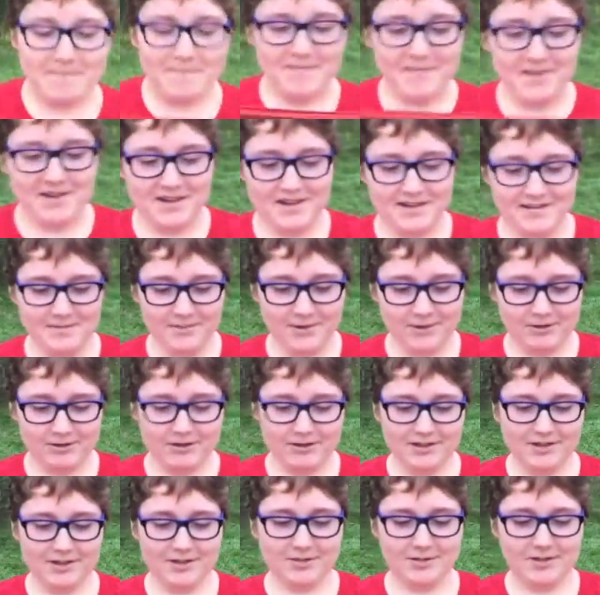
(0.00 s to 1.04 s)
The
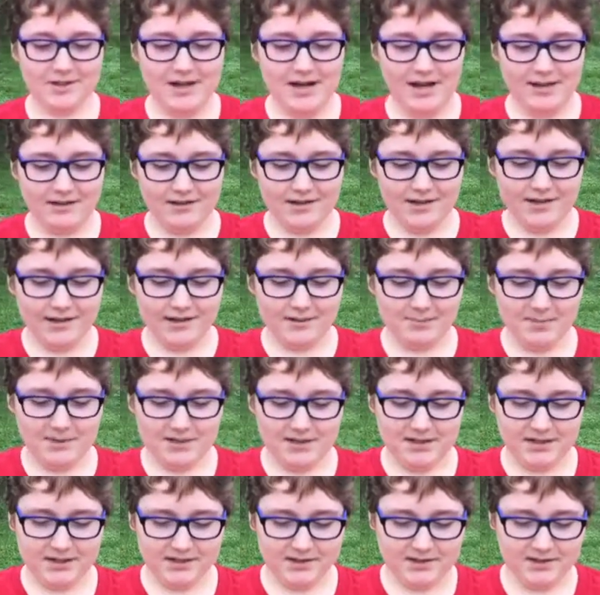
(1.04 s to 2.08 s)
immigrants were not liked
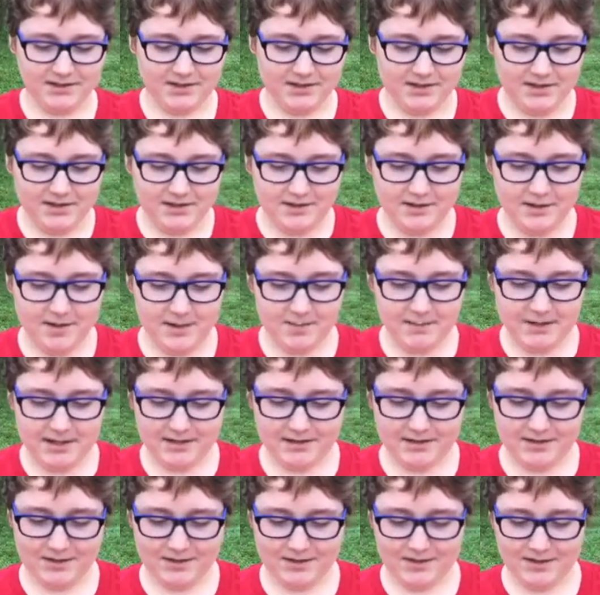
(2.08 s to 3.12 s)
because they
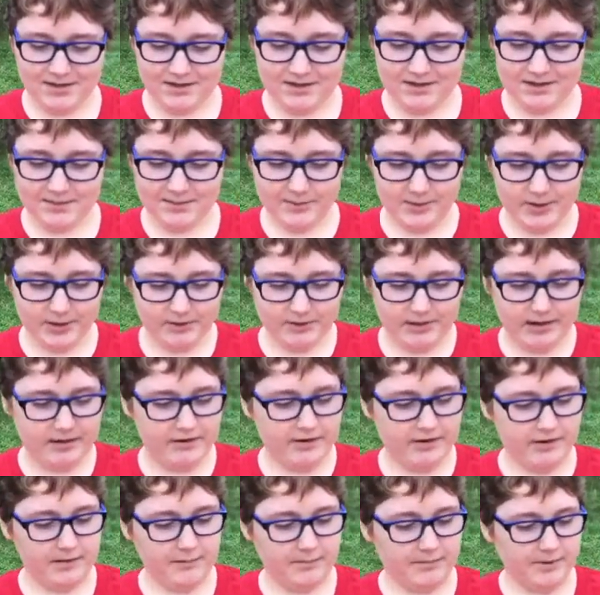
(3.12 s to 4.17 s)
made the cities more crowded.